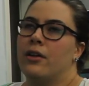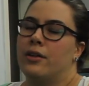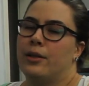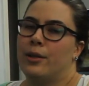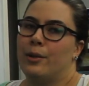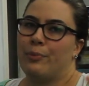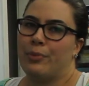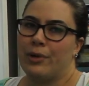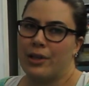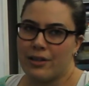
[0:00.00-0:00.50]

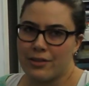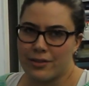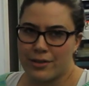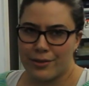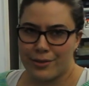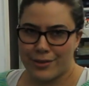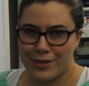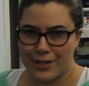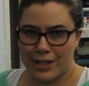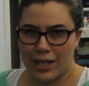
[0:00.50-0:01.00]
the
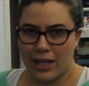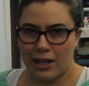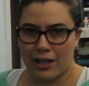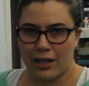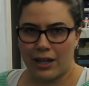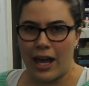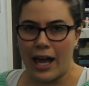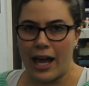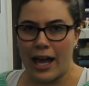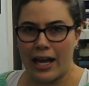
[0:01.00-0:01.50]
pluses that
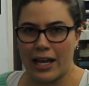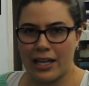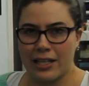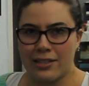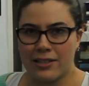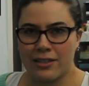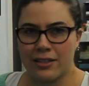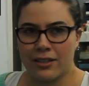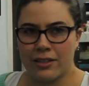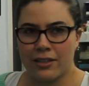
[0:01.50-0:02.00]
it
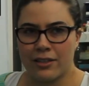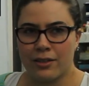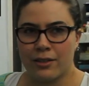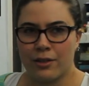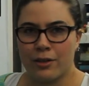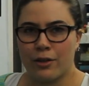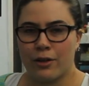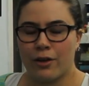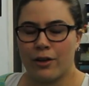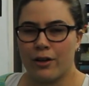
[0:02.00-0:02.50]
has,
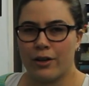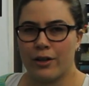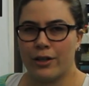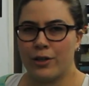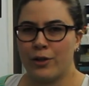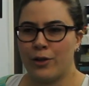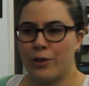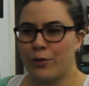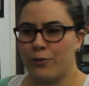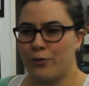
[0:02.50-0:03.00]

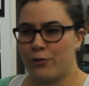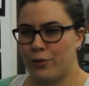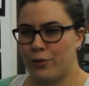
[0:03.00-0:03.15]
kind of